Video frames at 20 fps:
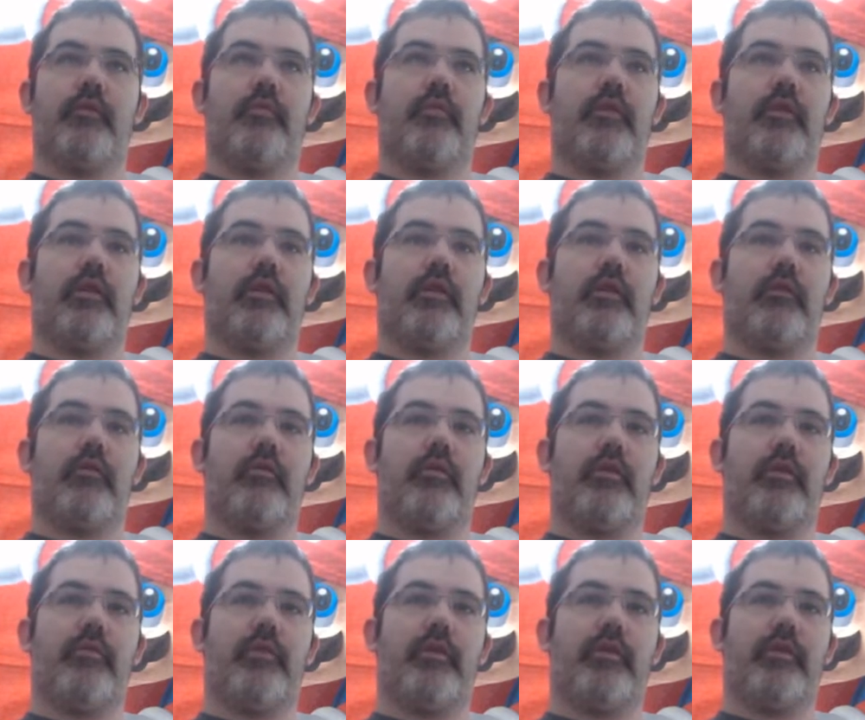not going to
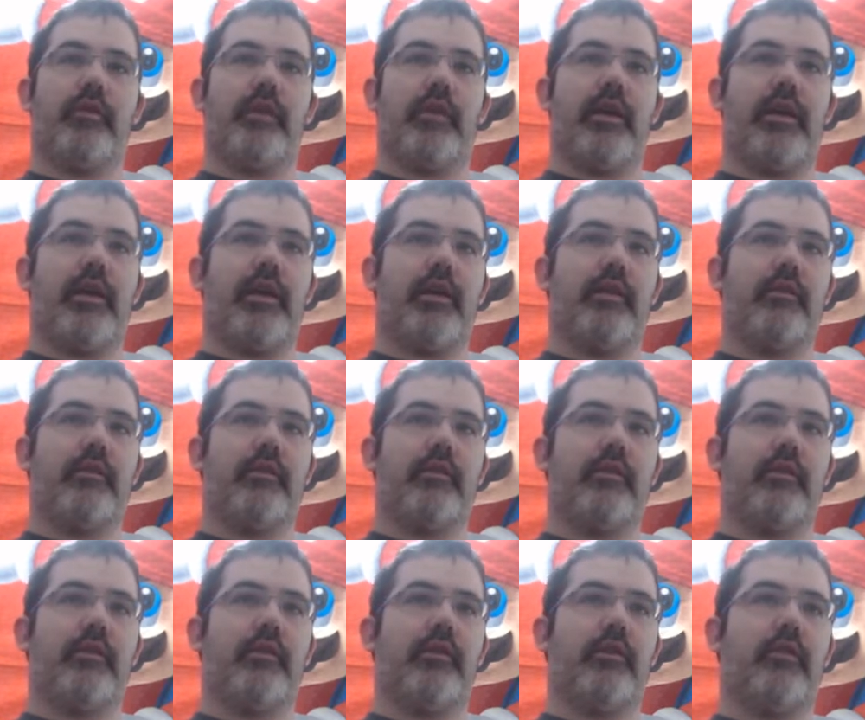worry about the cats and
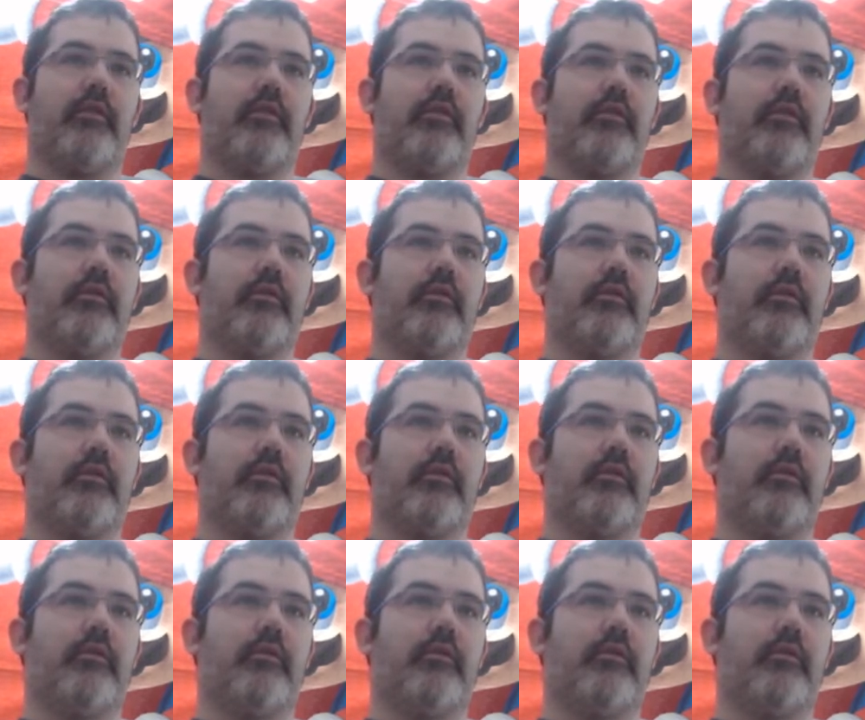the dogs.